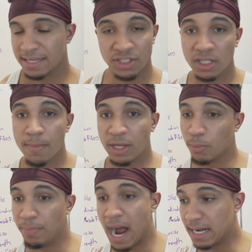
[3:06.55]
is just gonna make
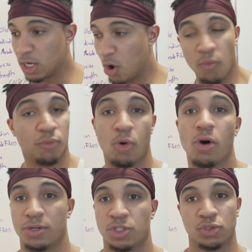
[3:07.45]
your body
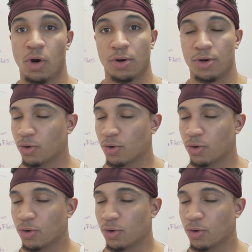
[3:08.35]
overall just stronger.